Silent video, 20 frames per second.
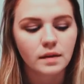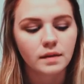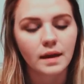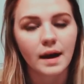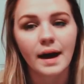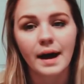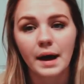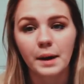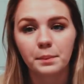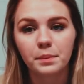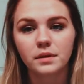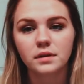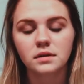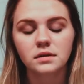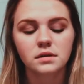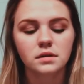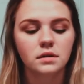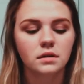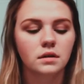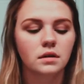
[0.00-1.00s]
that
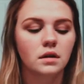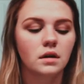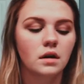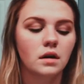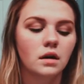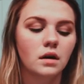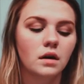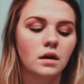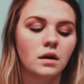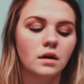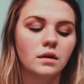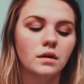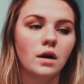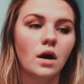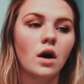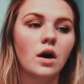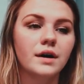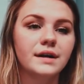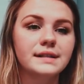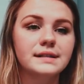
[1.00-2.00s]
happened.
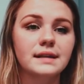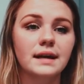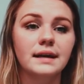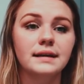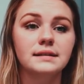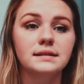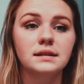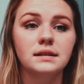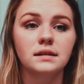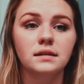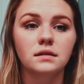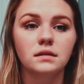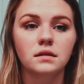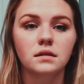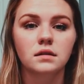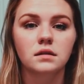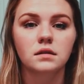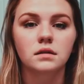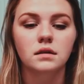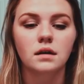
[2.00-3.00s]
August 18th,
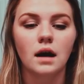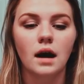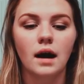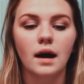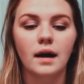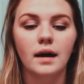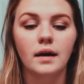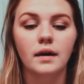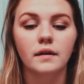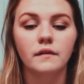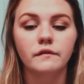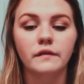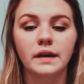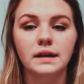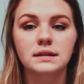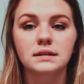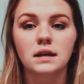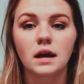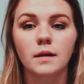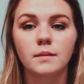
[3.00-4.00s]
I
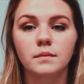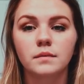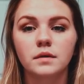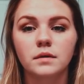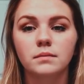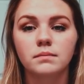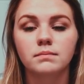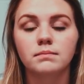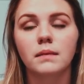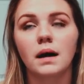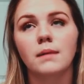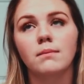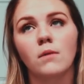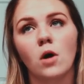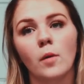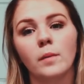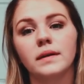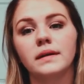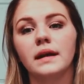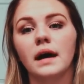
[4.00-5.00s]
FaceTimed my
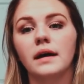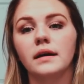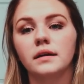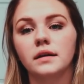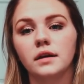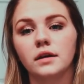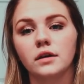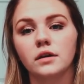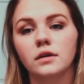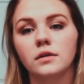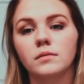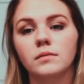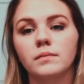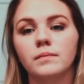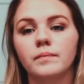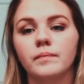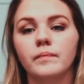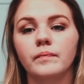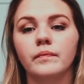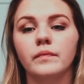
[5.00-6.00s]
mom and dad here
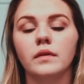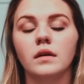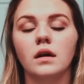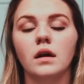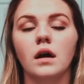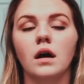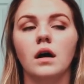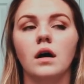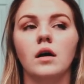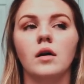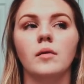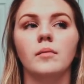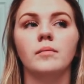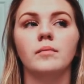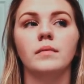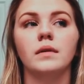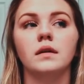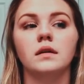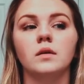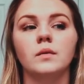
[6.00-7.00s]

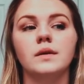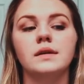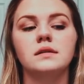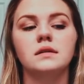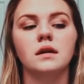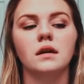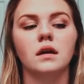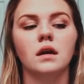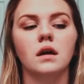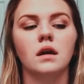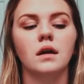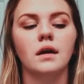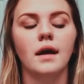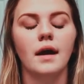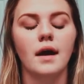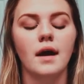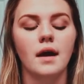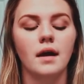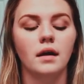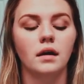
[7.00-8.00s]
in Louisiana,
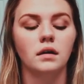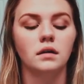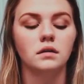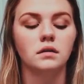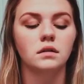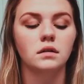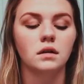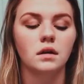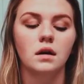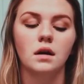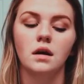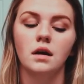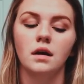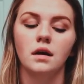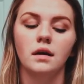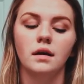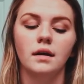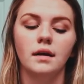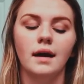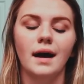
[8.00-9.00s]
and
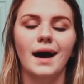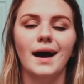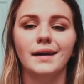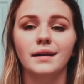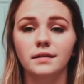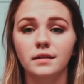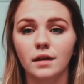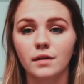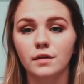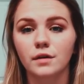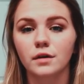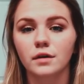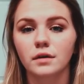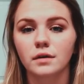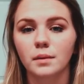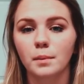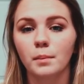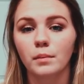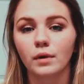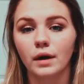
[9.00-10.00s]
had another
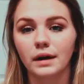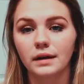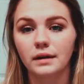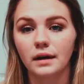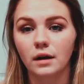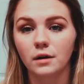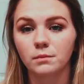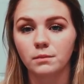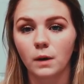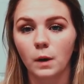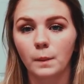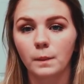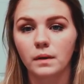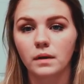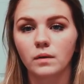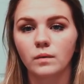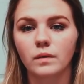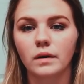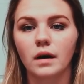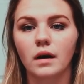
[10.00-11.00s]
breakdown
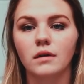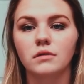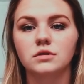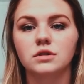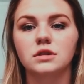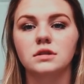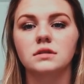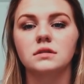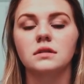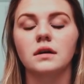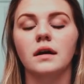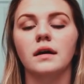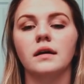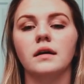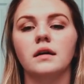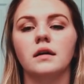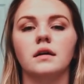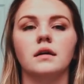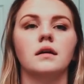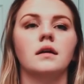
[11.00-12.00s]
moment where I was just
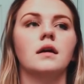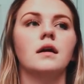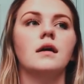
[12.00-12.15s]
like,